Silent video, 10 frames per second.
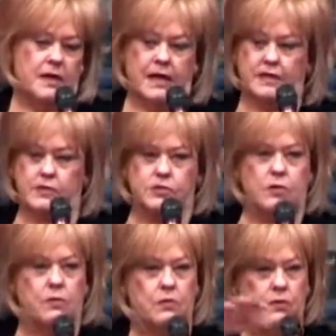in a
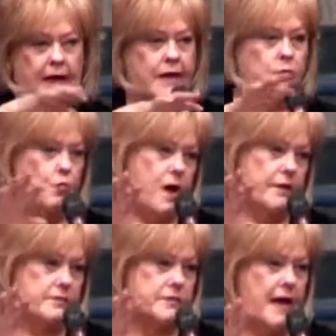circle like a
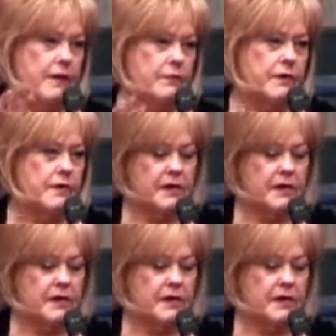water tower.